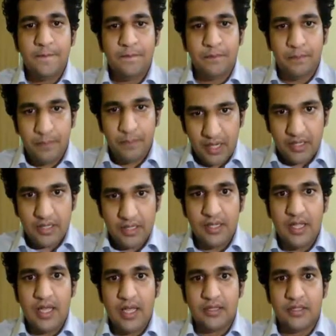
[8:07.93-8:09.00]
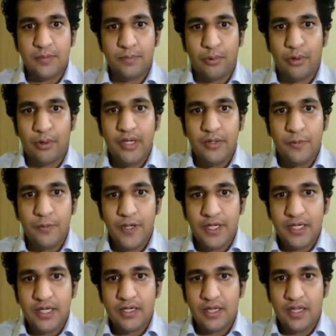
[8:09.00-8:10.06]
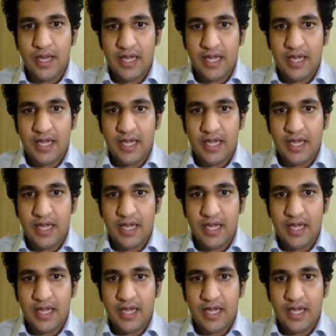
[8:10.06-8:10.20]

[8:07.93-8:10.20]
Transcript: but at the point where it